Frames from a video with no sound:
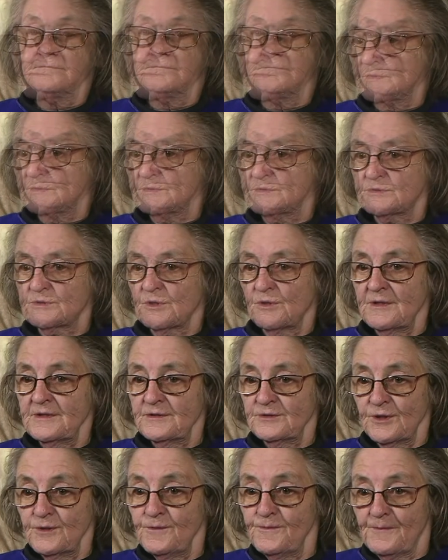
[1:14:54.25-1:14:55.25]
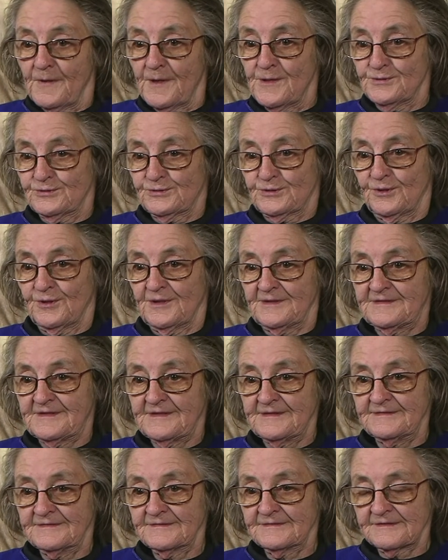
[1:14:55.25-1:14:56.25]
Well, UFO
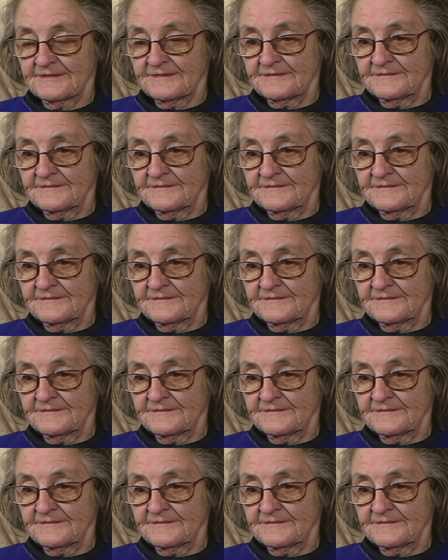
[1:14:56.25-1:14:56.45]
sightings.